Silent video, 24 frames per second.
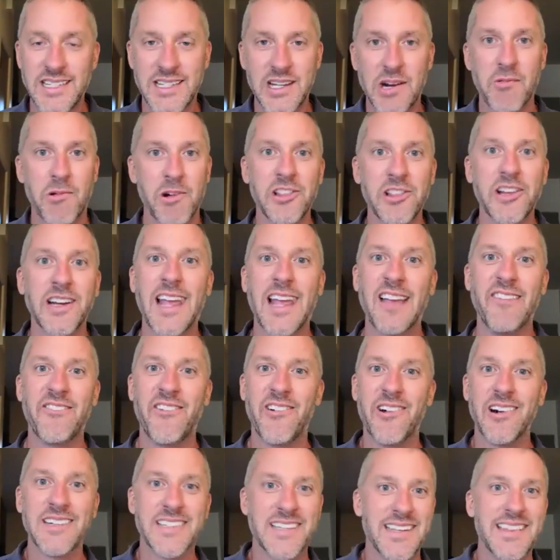So we're looking
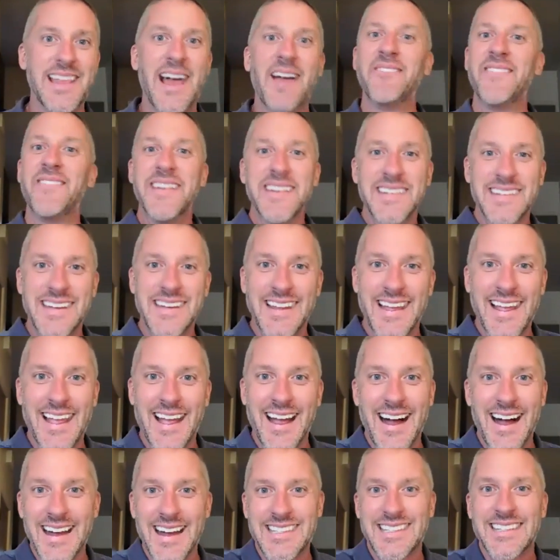forward to them visiting
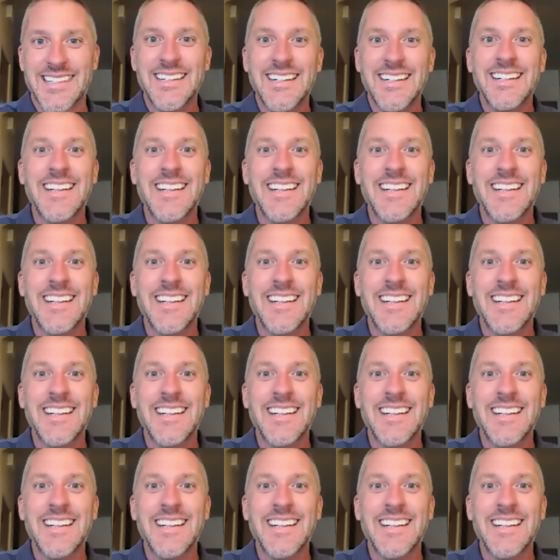us